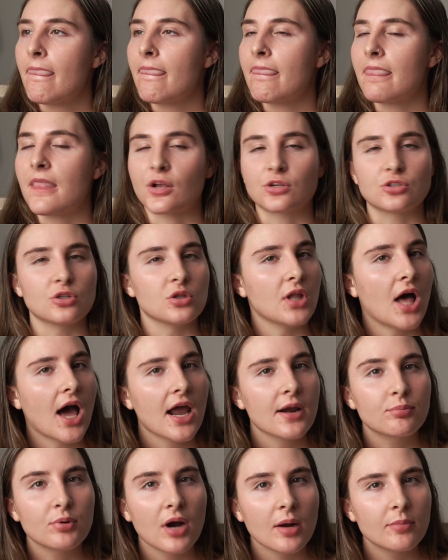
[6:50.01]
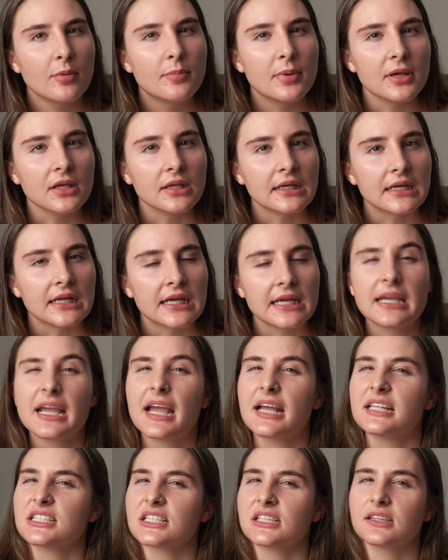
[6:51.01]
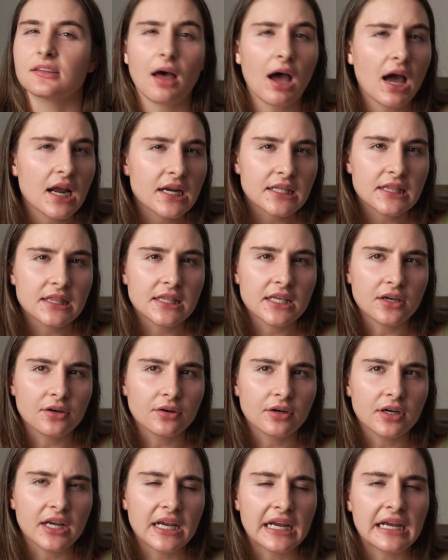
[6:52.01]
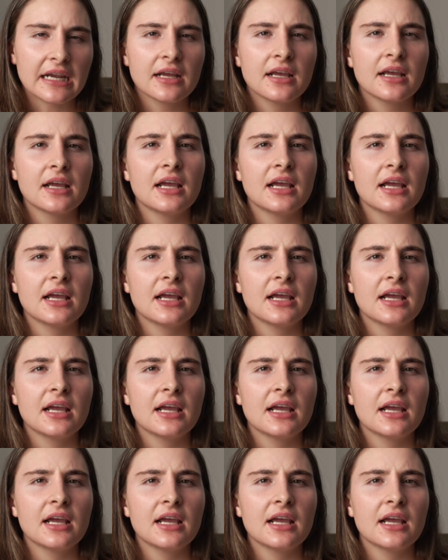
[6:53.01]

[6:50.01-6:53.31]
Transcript: There's a lot of probability. It's a lot of theory.